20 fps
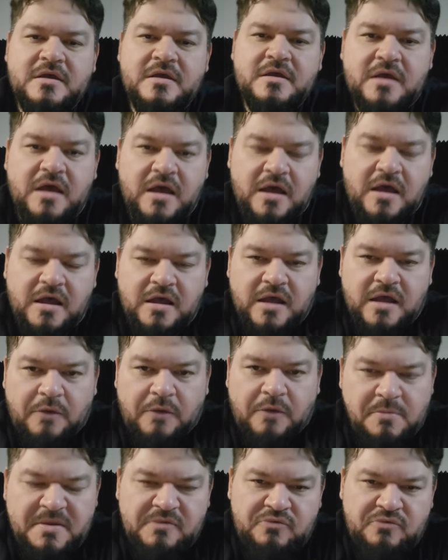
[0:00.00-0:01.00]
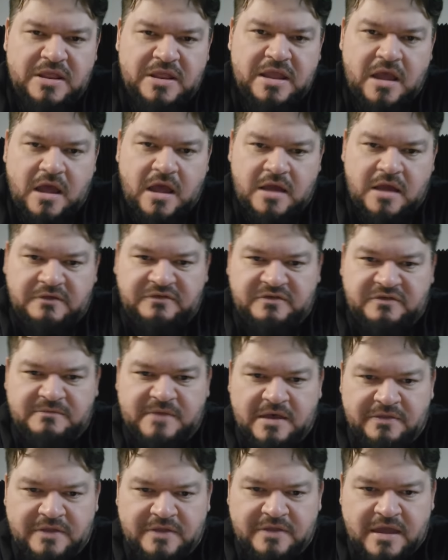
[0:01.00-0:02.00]
I will be really honest
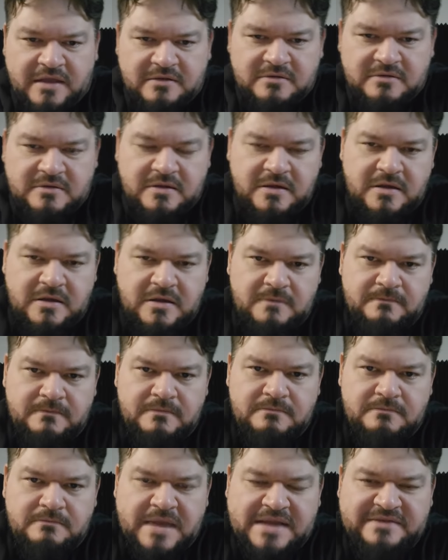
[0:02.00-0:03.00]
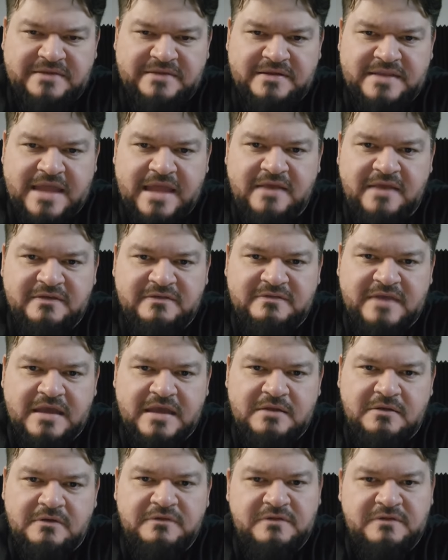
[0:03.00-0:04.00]
about that. By today's
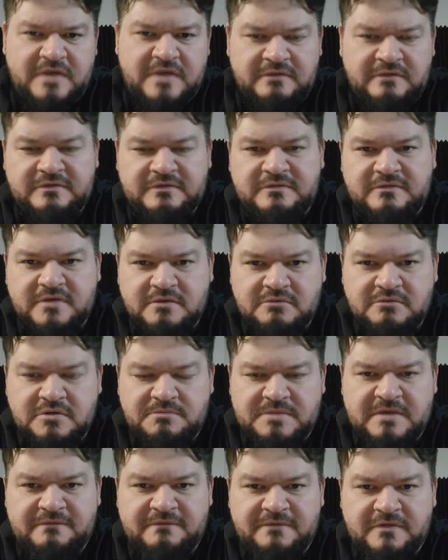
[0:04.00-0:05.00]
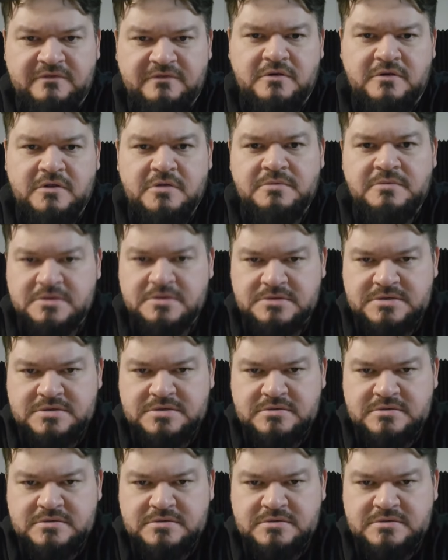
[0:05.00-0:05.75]
standards, yes, it would be physical abuse.